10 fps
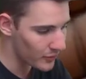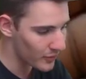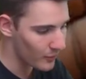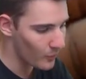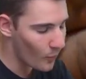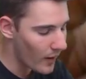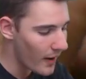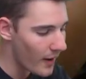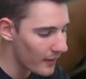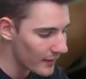awesome.
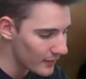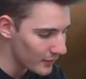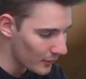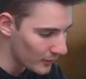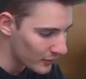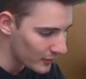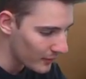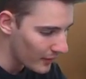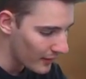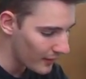Wow, that is
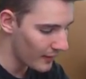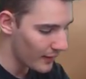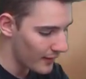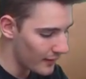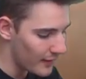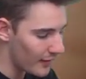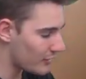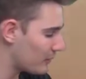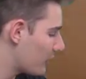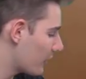awesome.
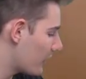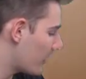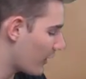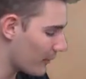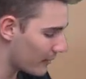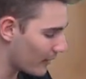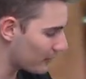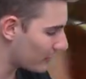Yes, I'm so glad I opened